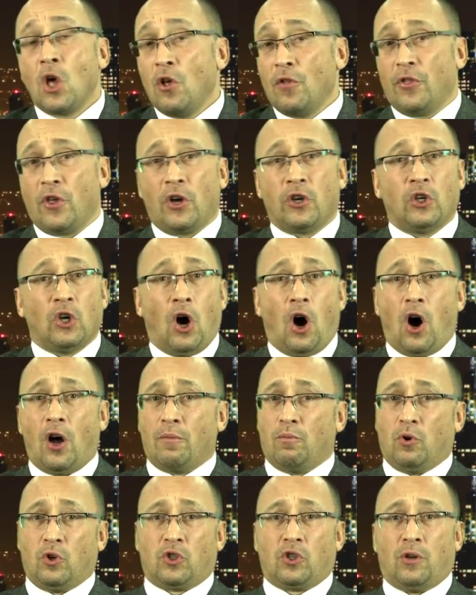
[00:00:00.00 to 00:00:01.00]
The
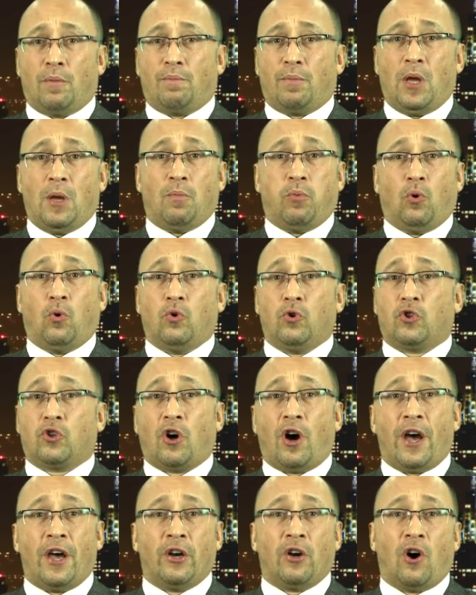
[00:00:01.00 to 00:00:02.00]
non-Muslim people who
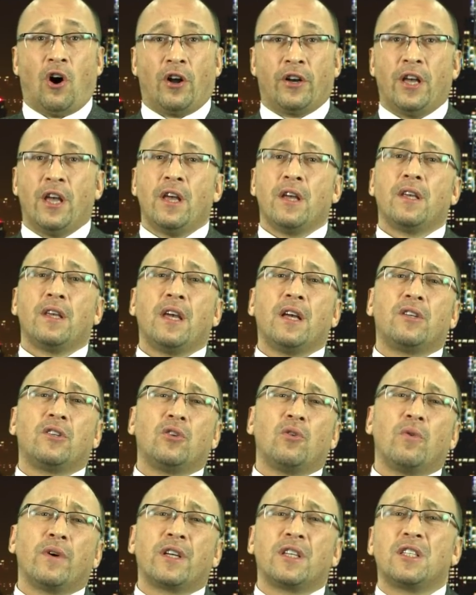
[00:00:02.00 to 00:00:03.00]
try it on get
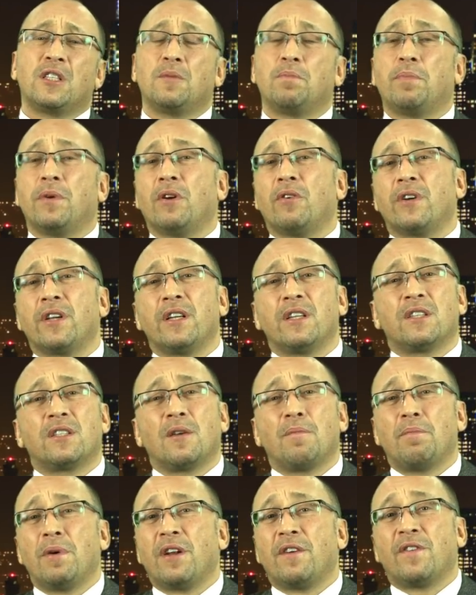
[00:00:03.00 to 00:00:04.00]
to experience
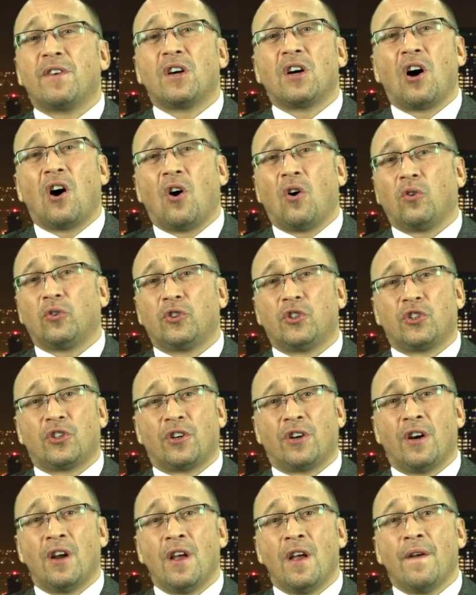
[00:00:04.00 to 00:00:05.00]
a bit of
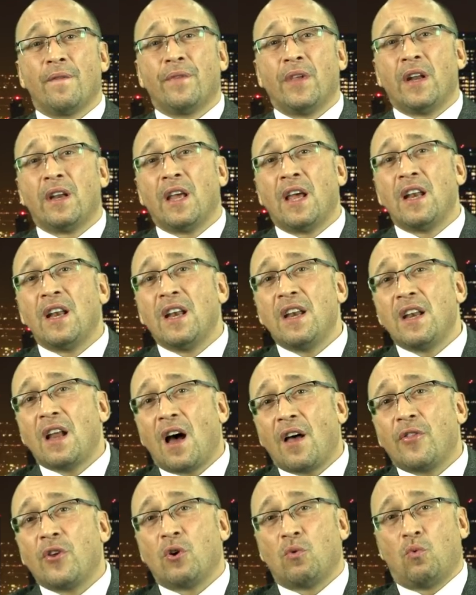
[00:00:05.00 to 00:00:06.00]
culture that
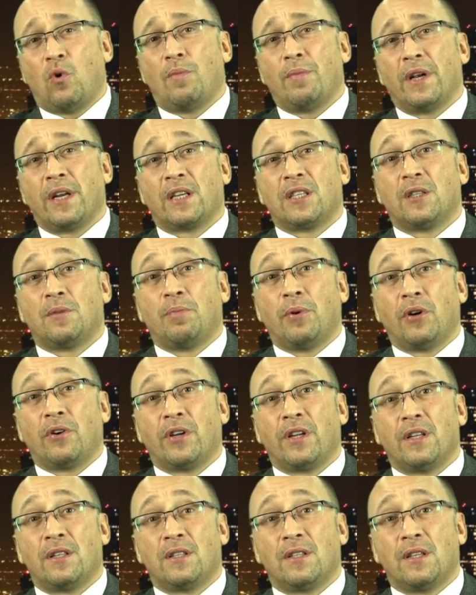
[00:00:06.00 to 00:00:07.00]
another woman
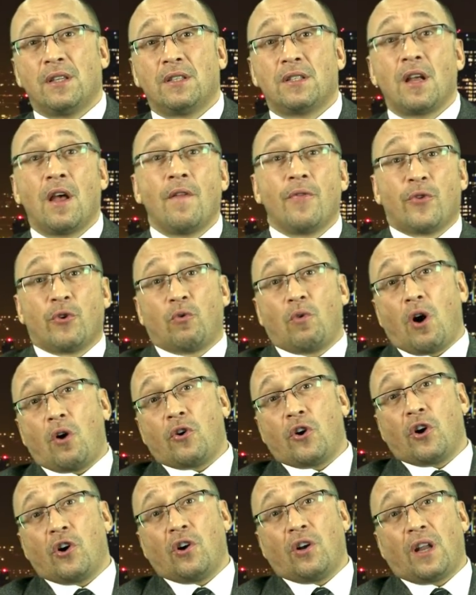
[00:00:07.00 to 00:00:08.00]
experiences
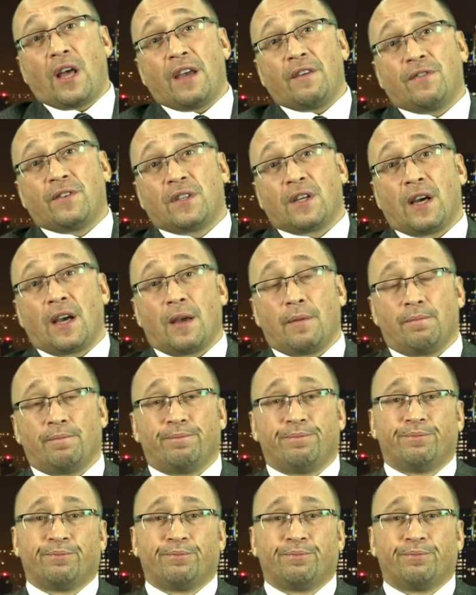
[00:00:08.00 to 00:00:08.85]
throughout her lifetime."